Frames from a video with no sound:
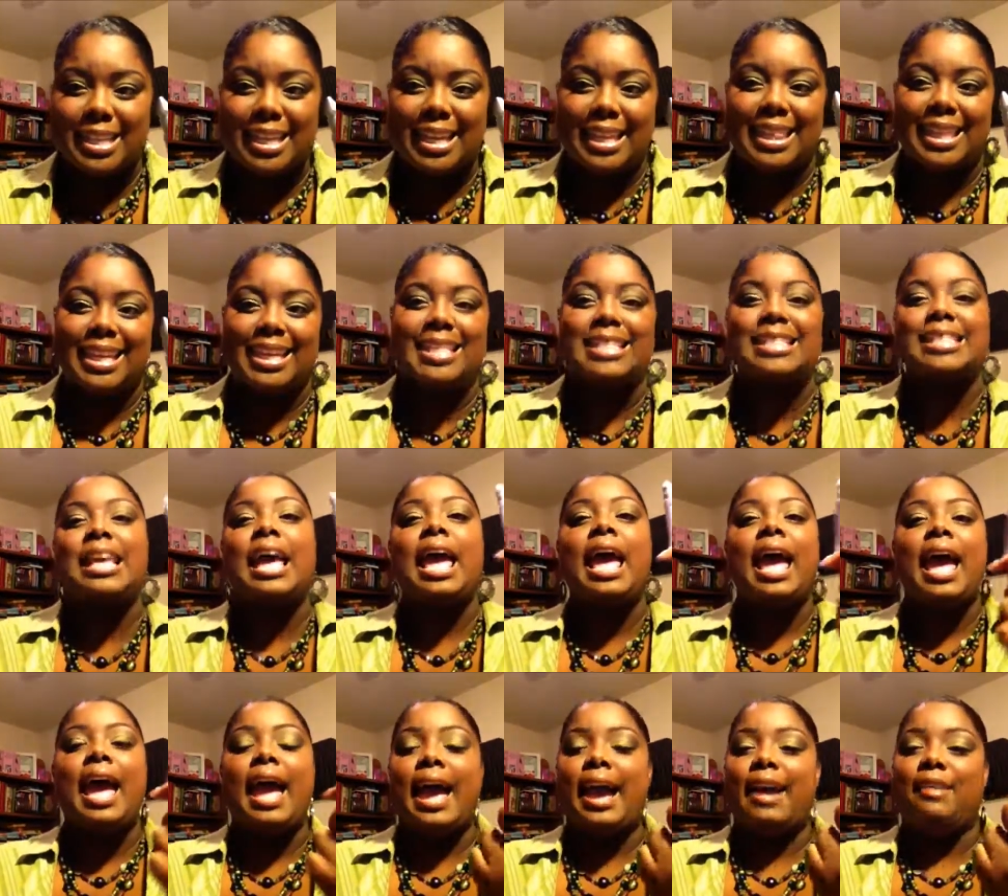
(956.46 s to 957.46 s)
this
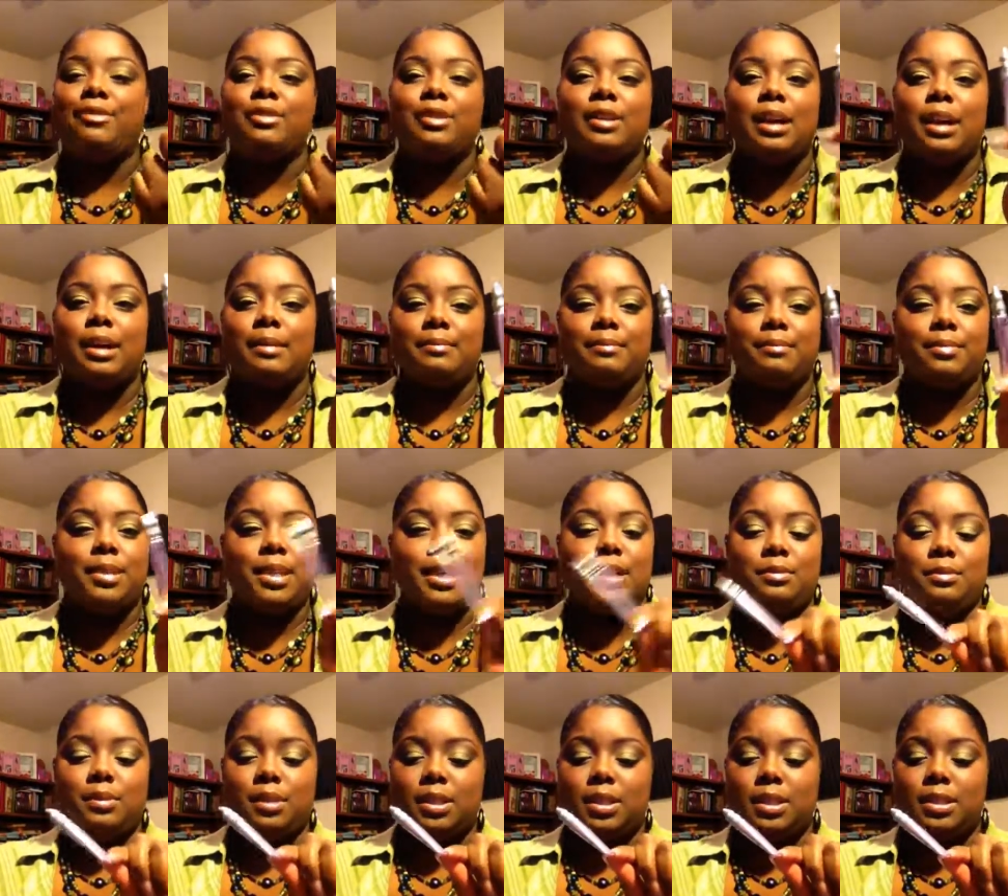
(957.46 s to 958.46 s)
after I'm done
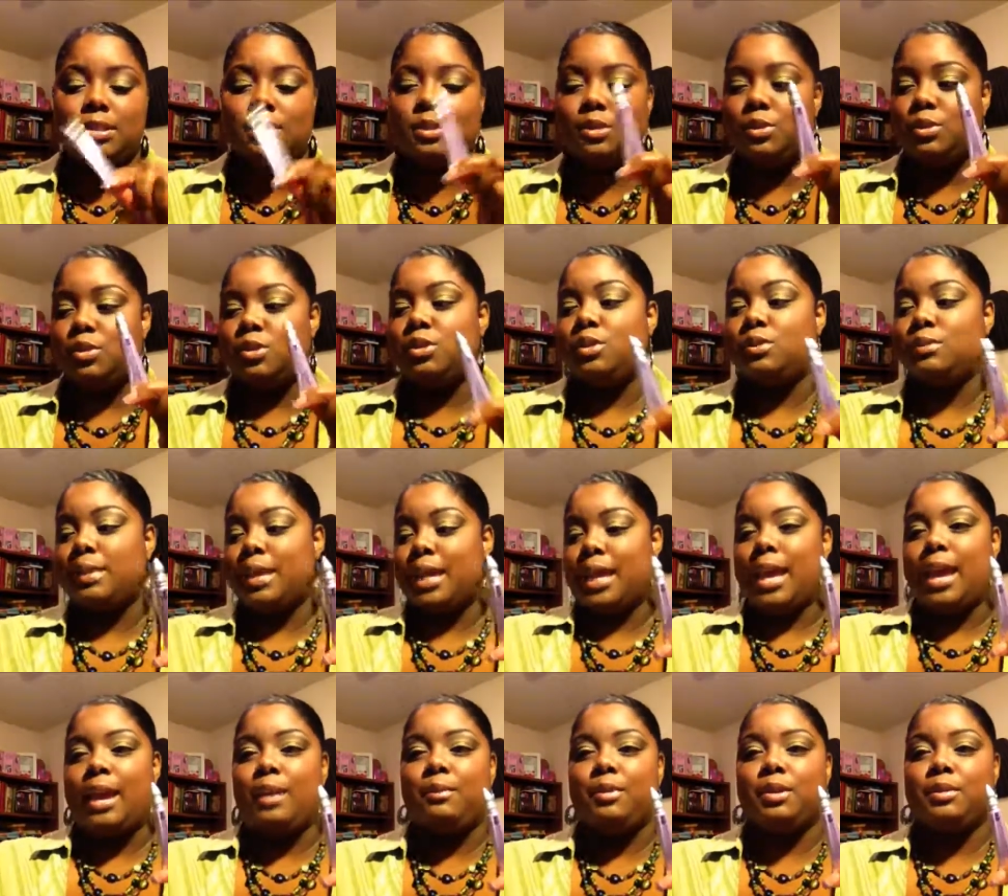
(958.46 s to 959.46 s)
with this little tube that
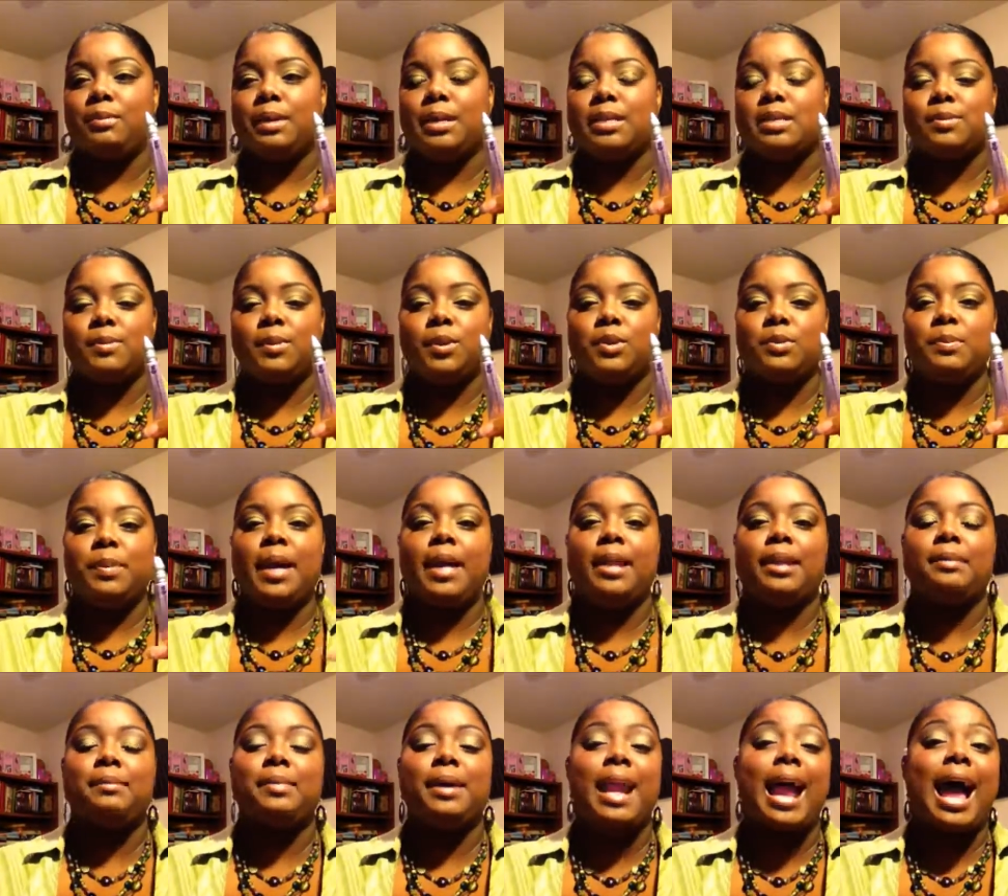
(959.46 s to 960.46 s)
came with my smoke
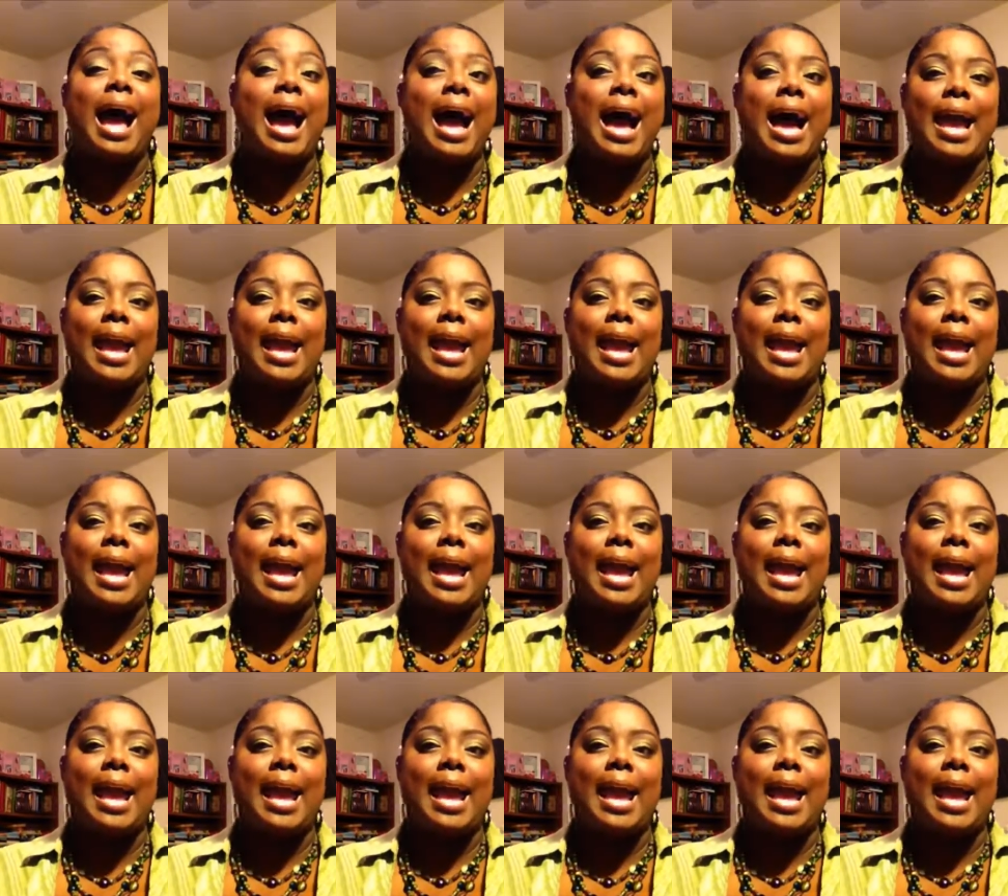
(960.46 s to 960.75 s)
palette. But I